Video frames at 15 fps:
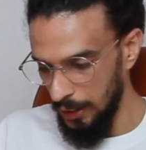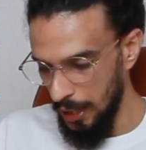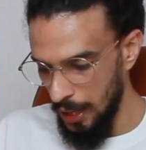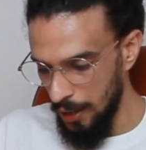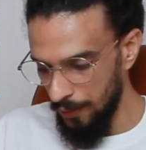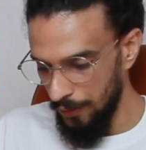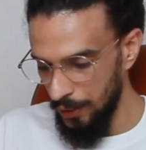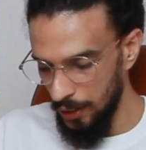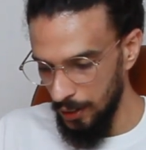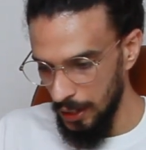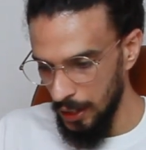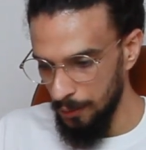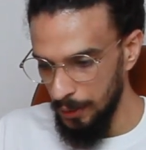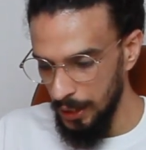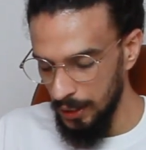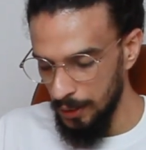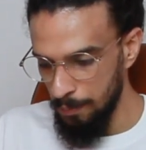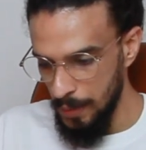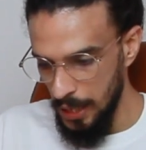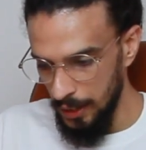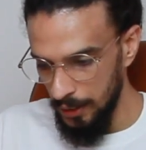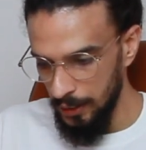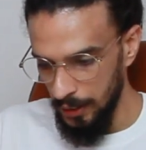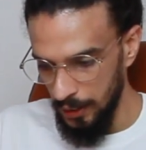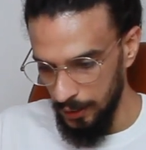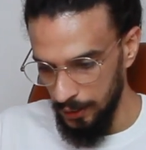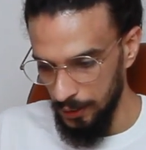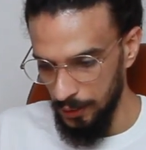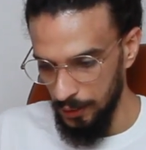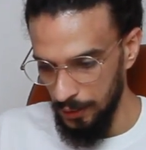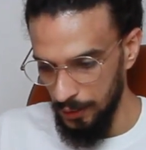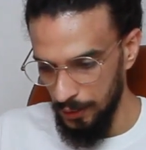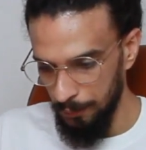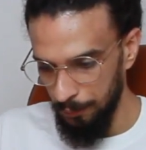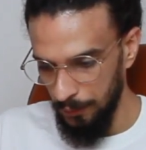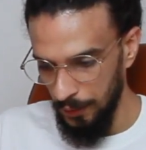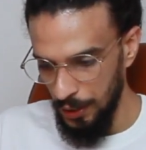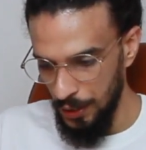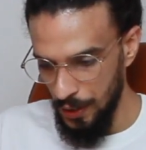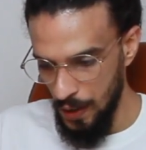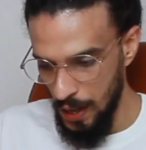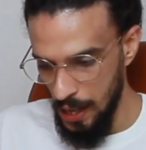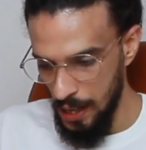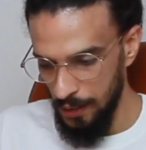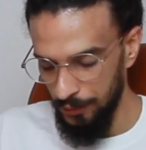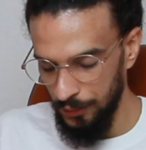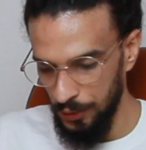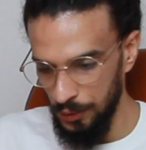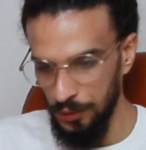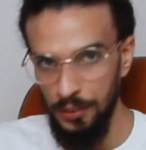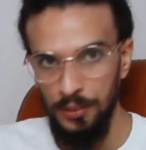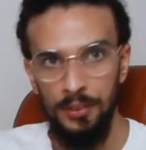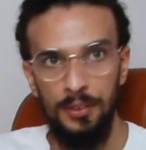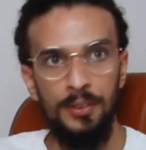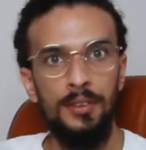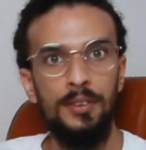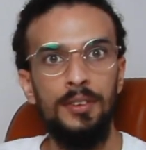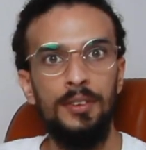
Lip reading: if you're gonna be the mediator, you have to